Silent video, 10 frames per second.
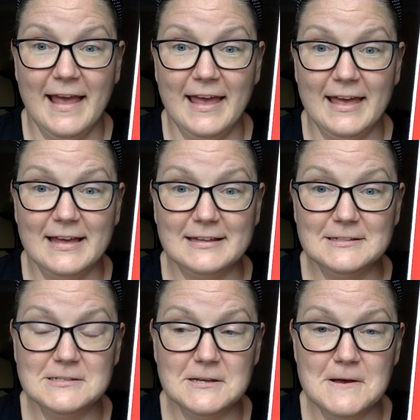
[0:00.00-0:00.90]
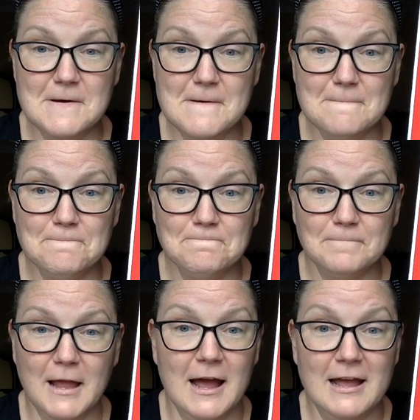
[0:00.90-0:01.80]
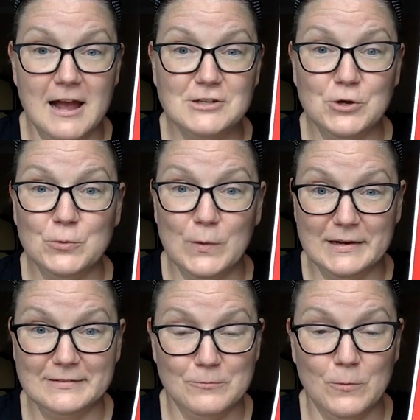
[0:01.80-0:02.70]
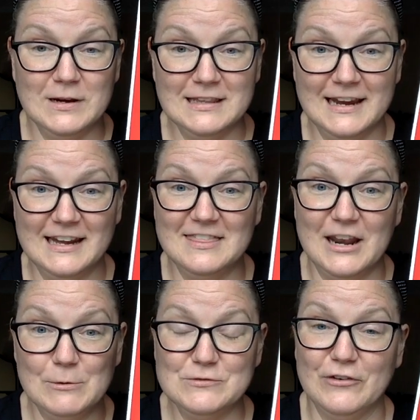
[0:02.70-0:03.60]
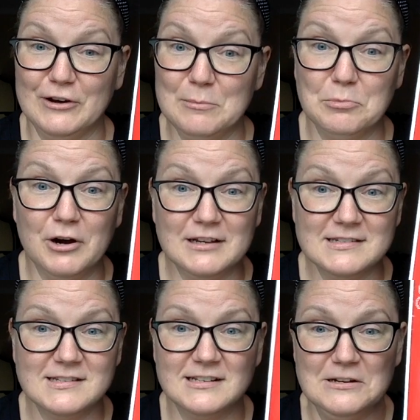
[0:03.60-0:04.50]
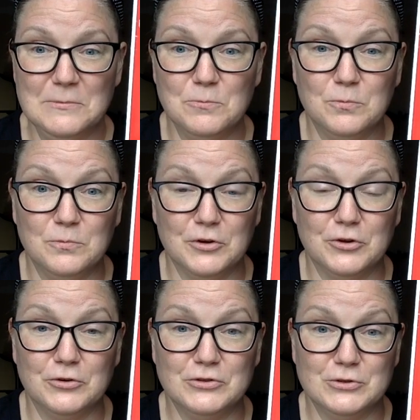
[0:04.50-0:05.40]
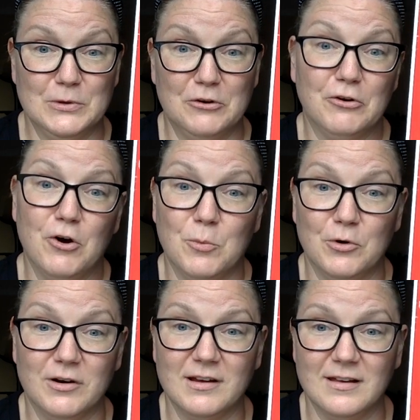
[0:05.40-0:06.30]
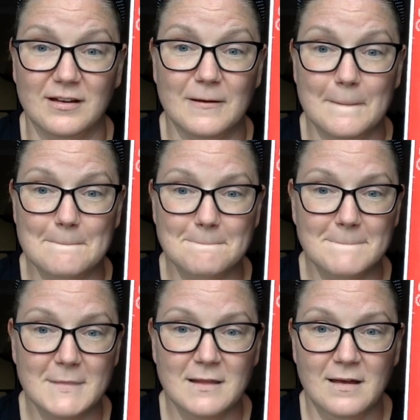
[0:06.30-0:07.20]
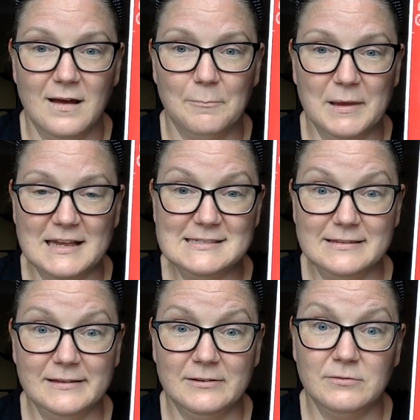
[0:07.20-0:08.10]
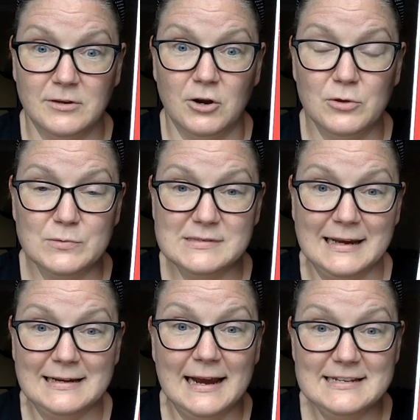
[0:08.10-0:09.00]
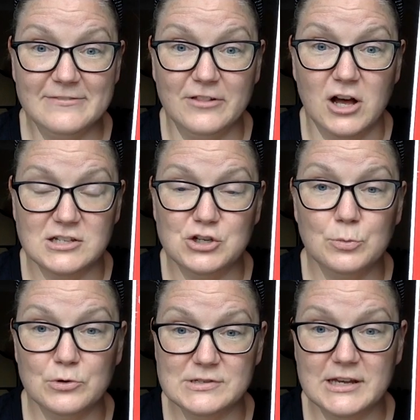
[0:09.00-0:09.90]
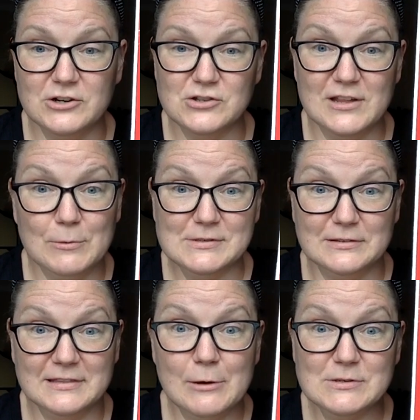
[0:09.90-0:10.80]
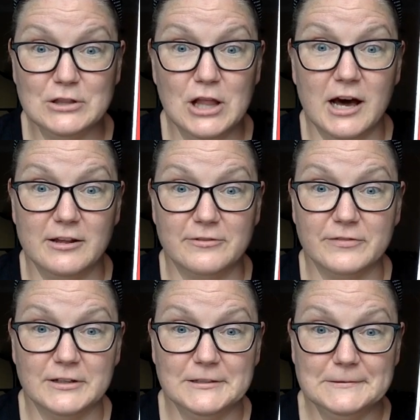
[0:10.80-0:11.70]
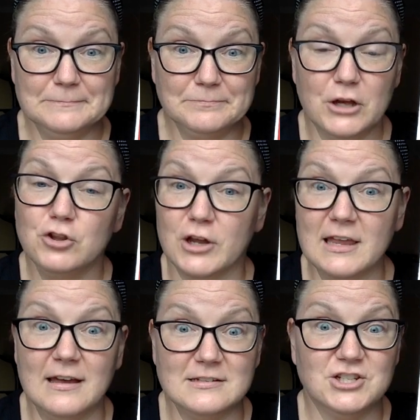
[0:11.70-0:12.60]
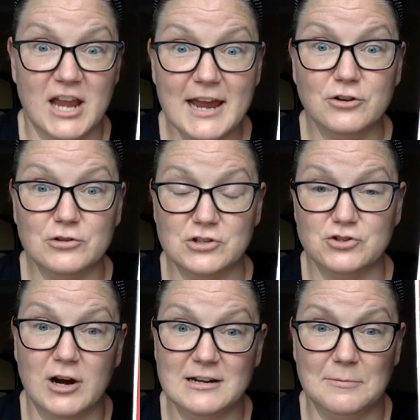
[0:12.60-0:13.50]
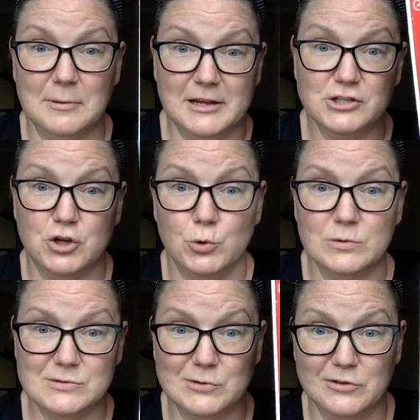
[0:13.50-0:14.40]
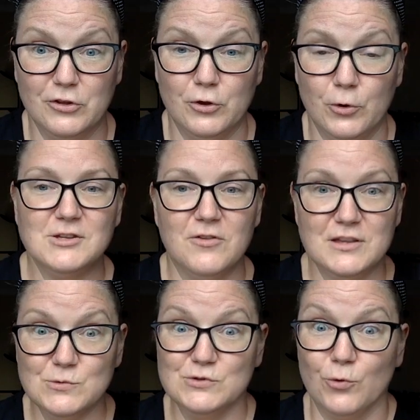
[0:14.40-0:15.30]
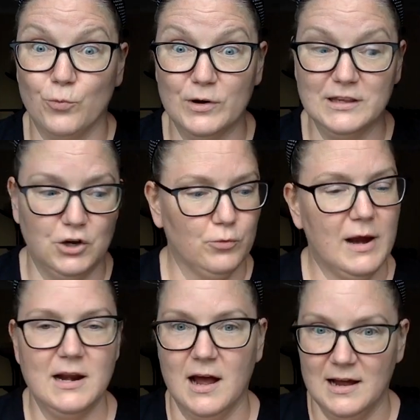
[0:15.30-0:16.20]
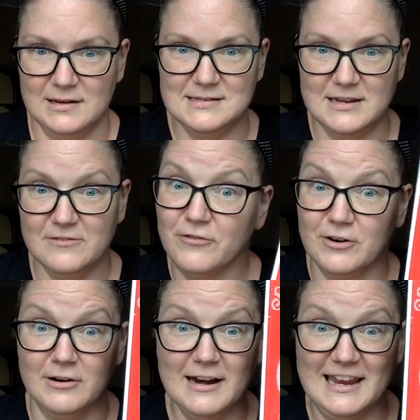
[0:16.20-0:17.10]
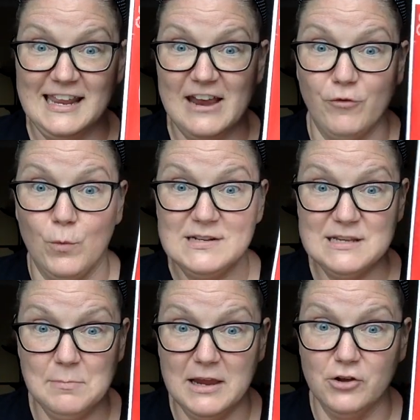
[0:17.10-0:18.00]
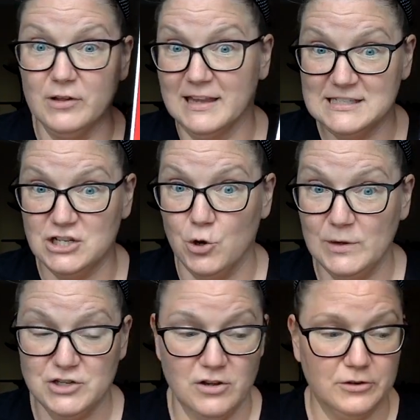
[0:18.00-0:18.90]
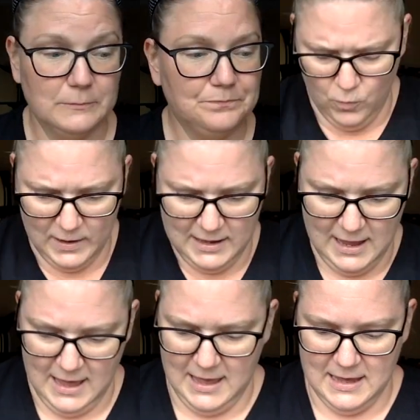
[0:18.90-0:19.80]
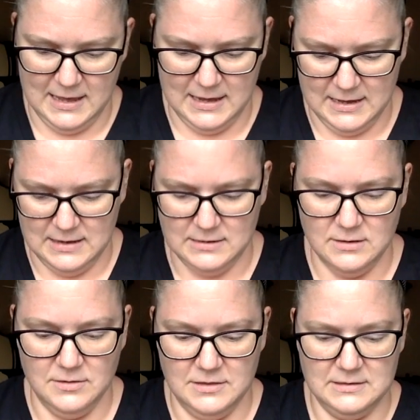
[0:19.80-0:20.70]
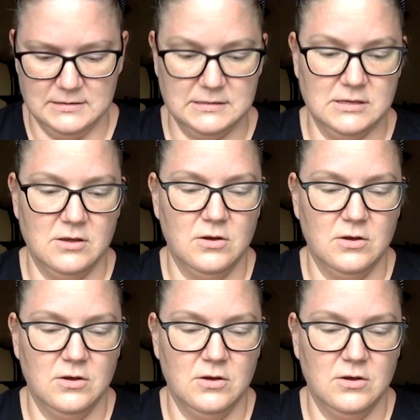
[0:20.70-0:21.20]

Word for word: And um, I, I, told one one lady that I was very impressed um, with her doing her homework um, because you know, you know there was like 90 floss tubers there, so that was a, that was a lot of um, looking at channels and trying to place who was with who. So this was a really great idea for getting everyone to mingle and get to know each other. We had this